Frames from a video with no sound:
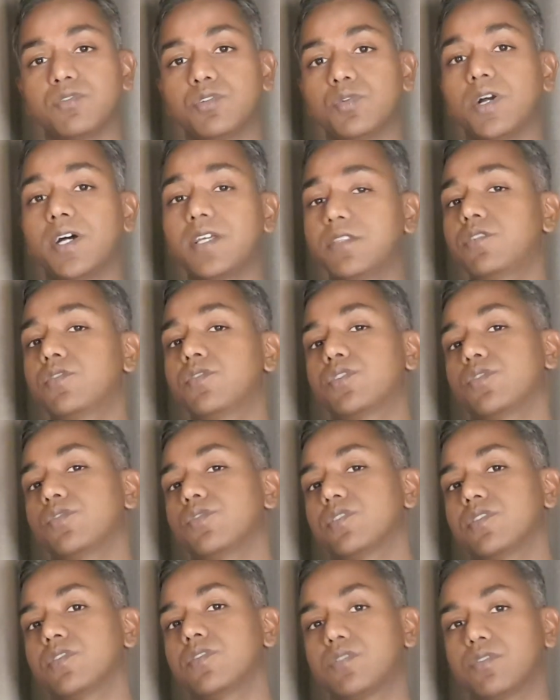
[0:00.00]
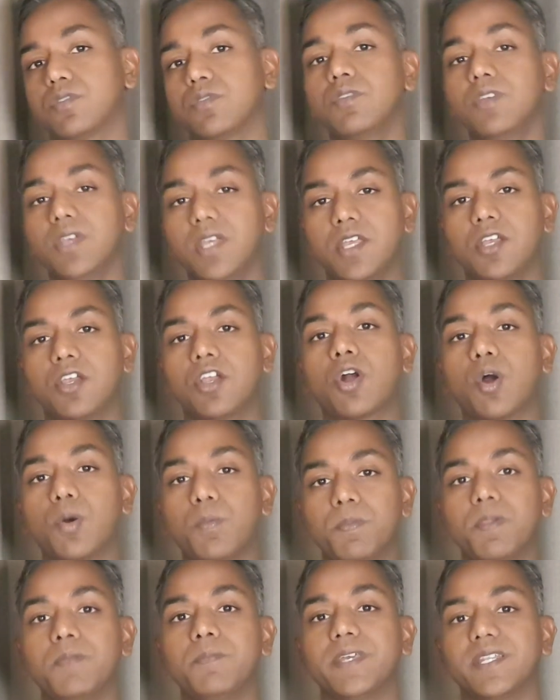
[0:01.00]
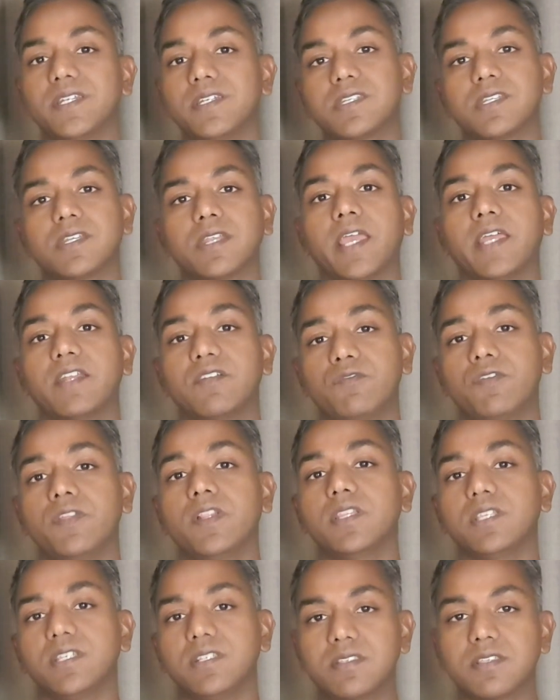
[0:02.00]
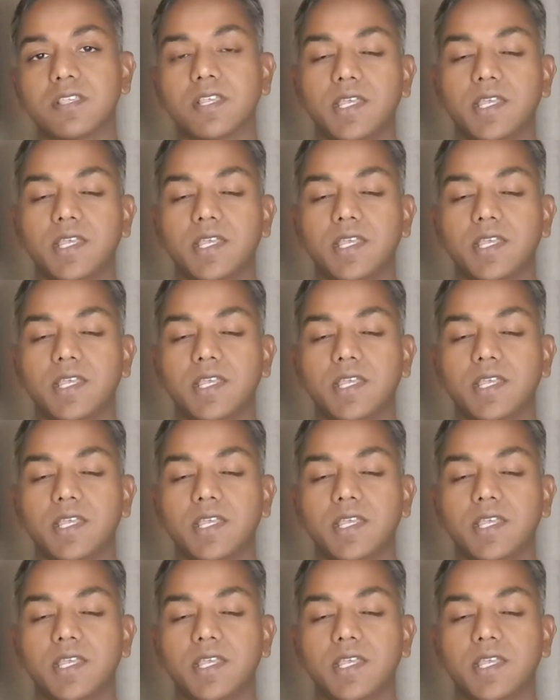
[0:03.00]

to other sources to complement and fill these